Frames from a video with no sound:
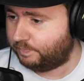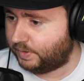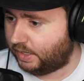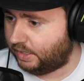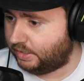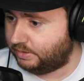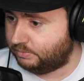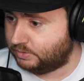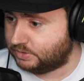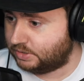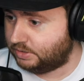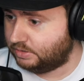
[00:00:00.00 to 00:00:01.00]
I
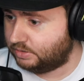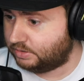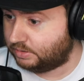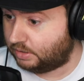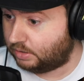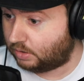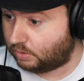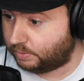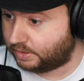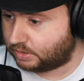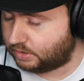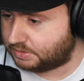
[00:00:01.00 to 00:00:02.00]
was in the
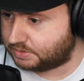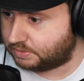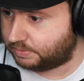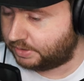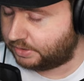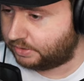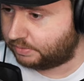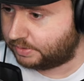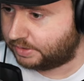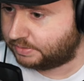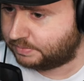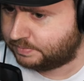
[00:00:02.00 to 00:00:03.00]
hallway closet right here, right?